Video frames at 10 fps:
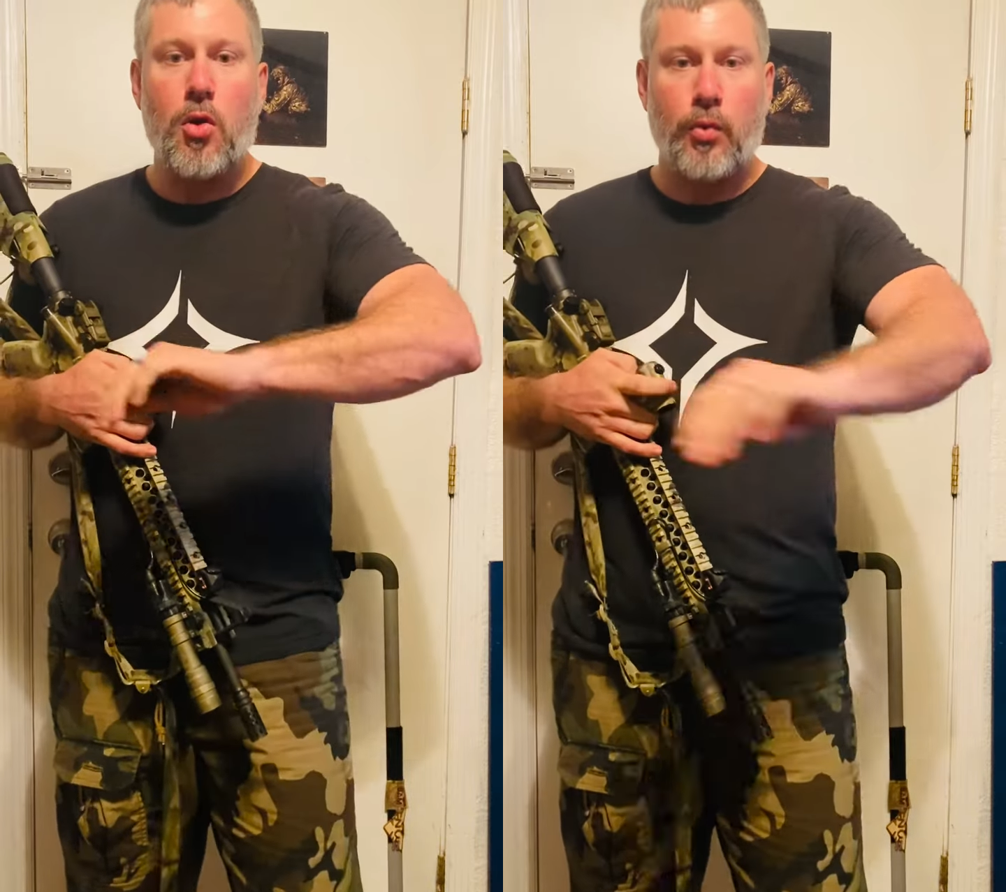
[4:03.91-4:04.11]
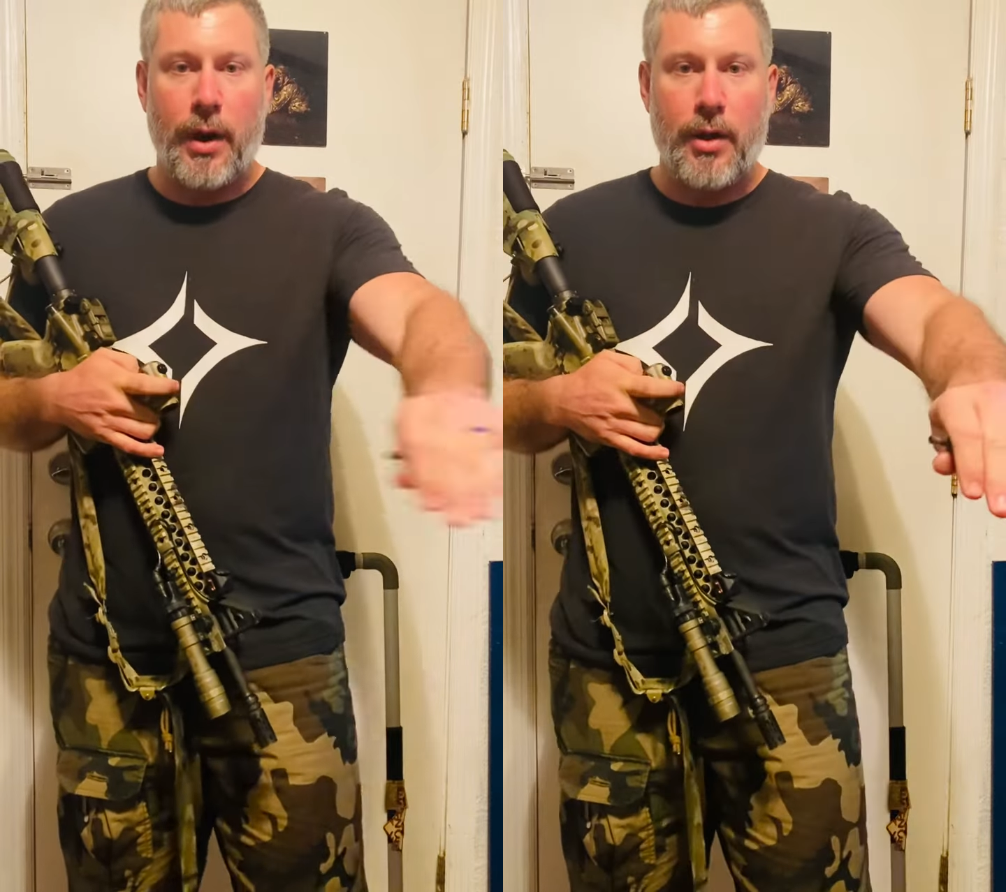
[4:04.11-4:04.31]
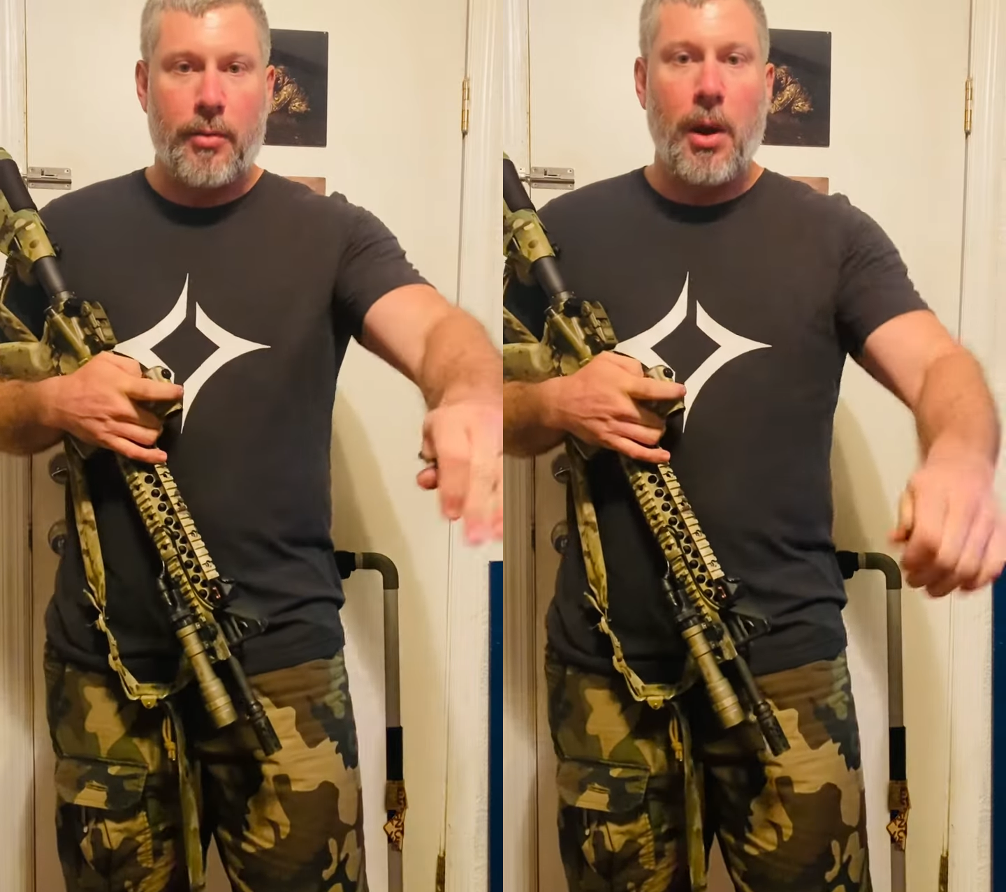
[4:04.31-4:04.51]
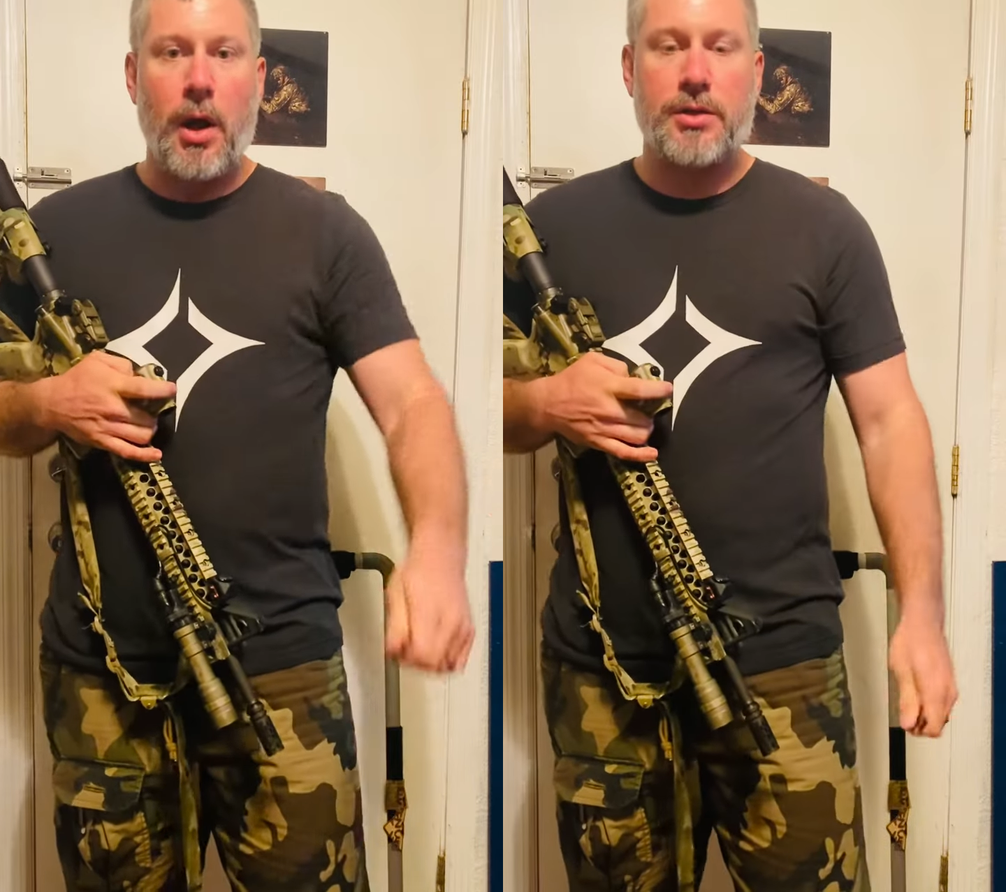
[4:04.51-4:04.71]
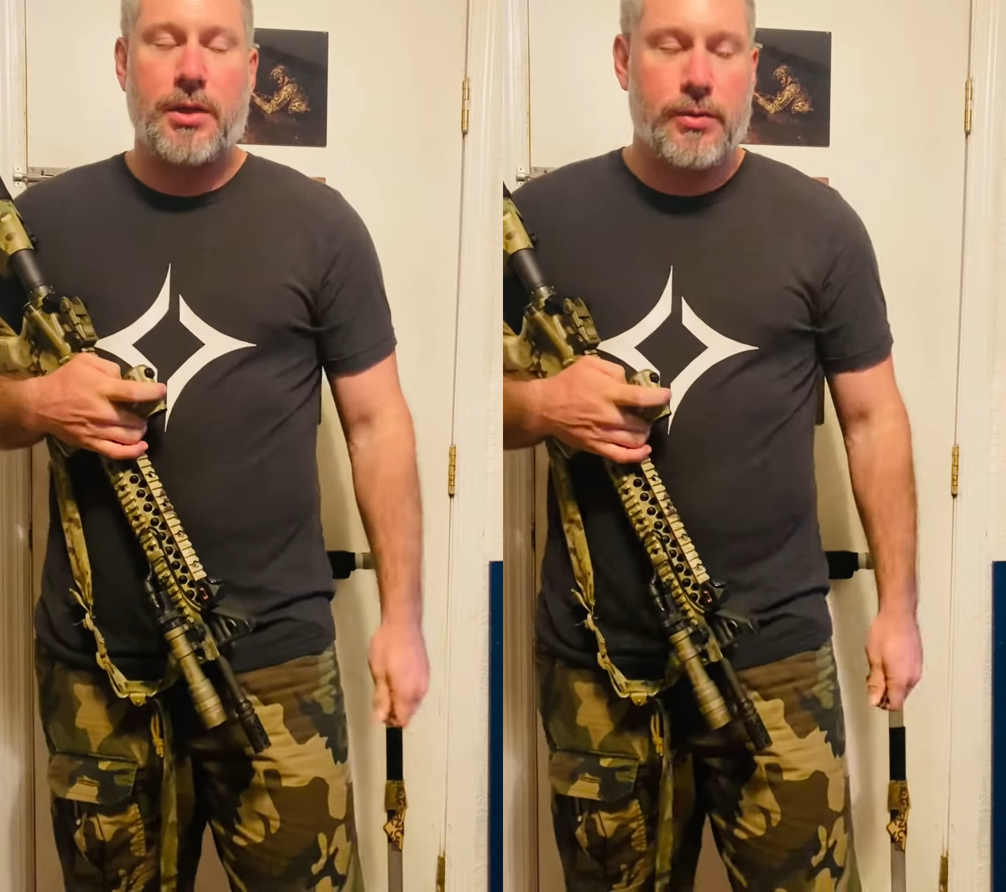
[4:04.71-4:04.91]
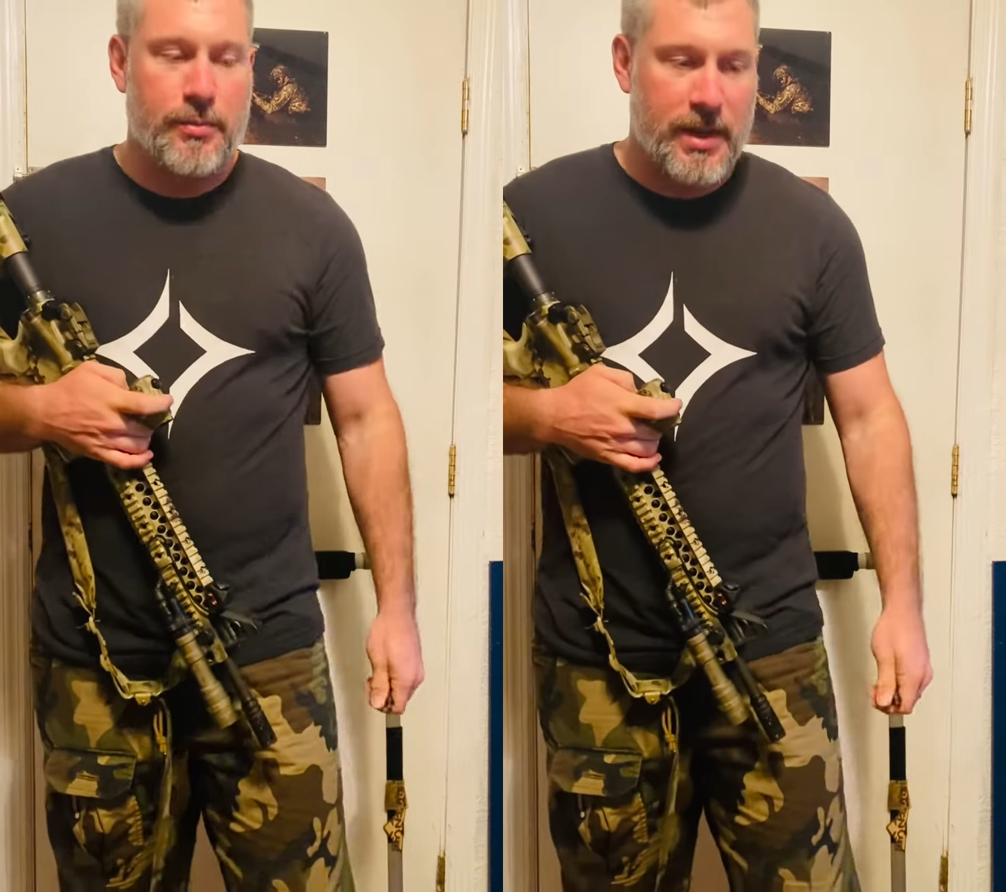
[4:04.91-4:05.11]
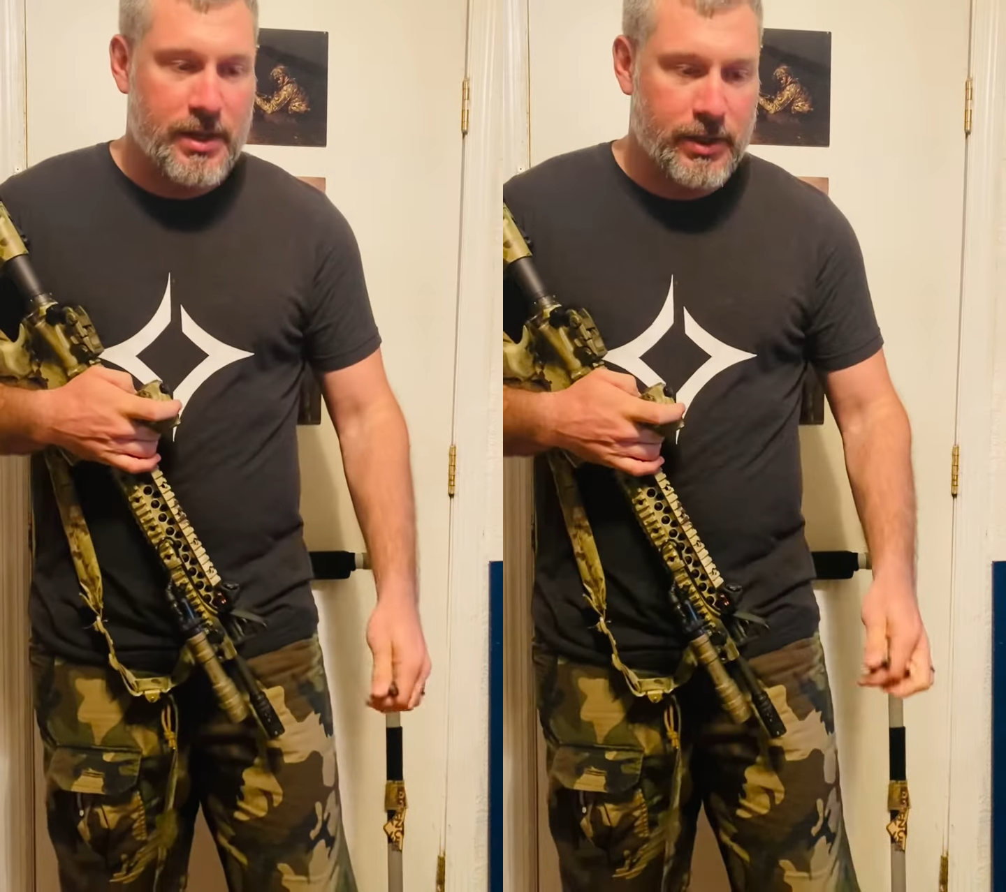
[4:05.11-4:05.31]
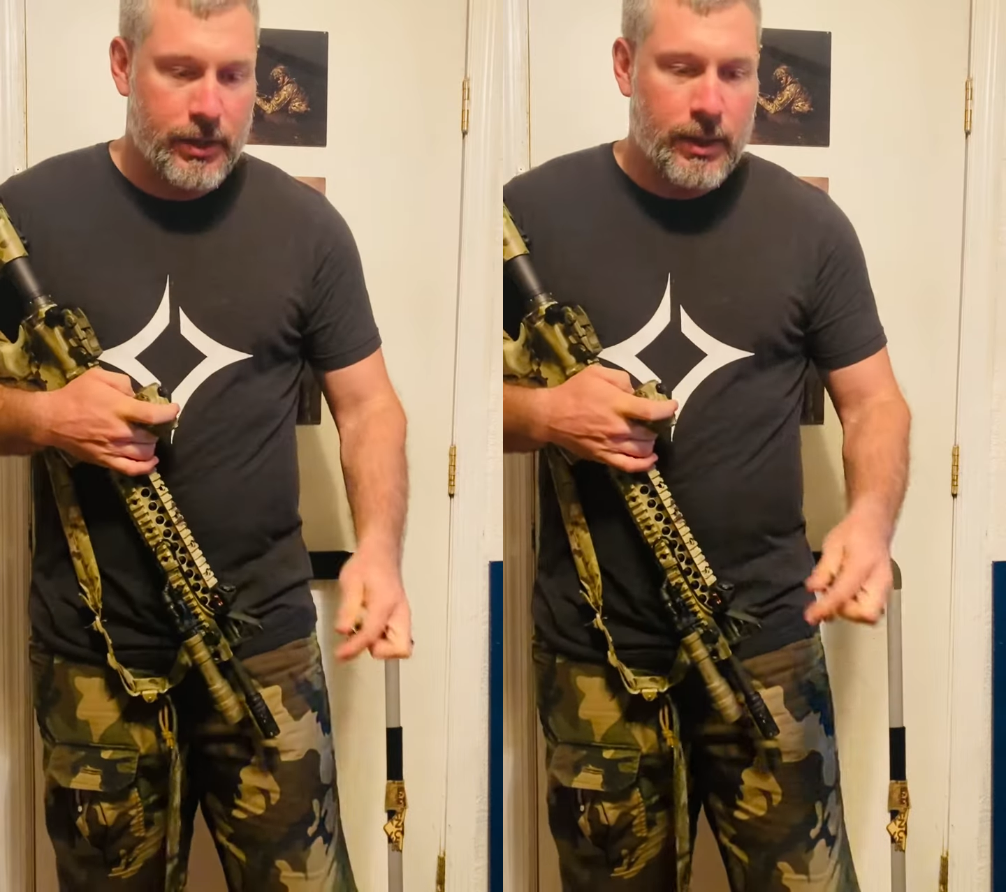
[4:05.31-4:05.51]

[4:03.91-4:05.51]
right out of the box. It was amazing.